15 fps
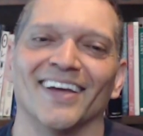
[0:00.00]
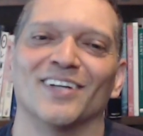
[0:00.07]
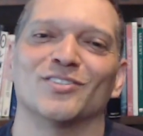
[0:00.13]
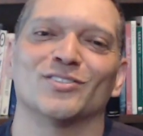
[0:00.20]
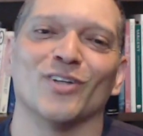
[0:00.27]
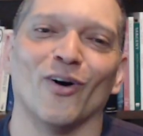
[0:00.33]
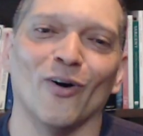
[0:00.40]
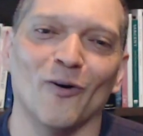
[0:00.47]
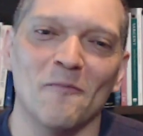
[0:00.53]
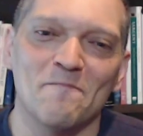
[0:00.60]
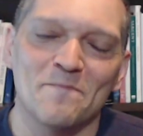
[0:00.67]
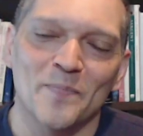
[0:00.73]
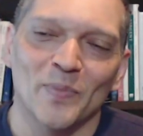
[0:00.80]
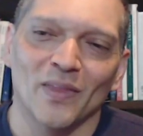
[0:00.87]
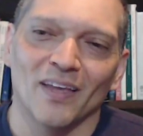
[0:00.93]
So
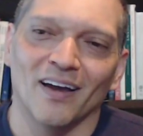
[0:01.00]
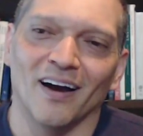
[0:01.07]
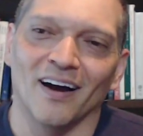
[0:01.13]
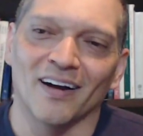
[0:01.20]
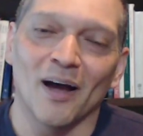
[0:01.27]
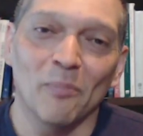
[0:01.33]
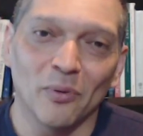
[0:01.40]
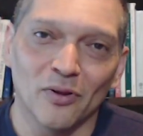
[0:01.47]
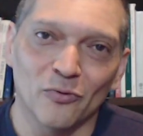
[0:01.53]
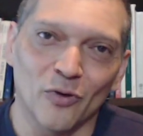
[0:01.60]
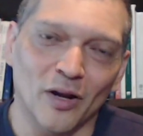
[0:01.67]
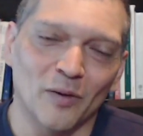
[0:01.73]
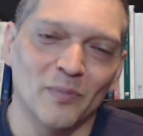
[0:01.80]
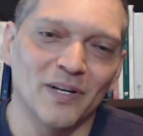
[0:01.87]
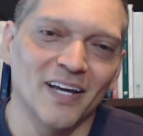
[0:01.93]
a couple of
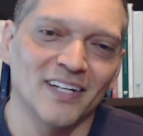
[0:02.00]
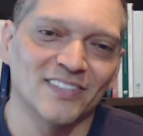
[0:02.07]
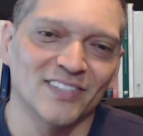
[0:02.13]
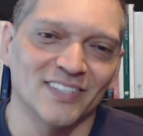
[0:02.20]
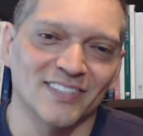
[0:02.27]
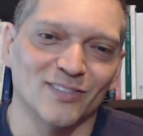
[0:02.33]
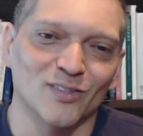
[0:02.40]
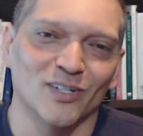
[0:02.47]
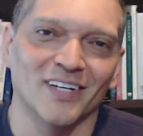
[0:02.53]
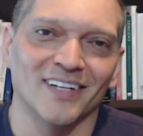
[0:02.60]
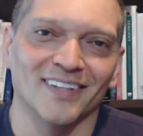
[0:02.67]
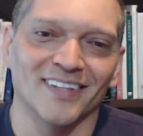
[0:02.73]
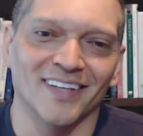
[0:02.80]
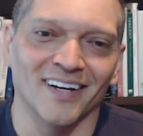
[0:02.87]
recommendations is look at